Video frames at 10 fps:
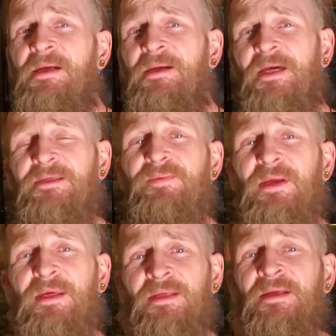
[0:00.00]
That's
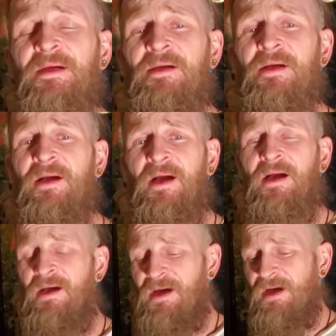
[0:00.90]
being
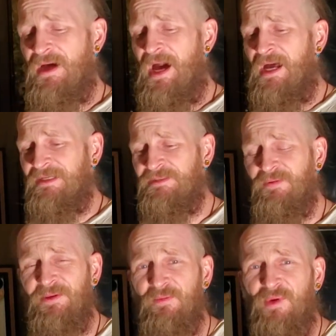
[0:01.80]
honest
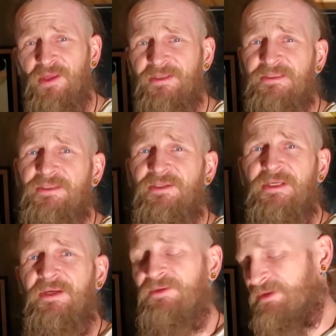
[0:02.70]
with your brothers and your
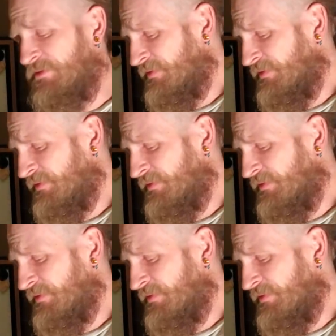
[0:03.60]
kindred.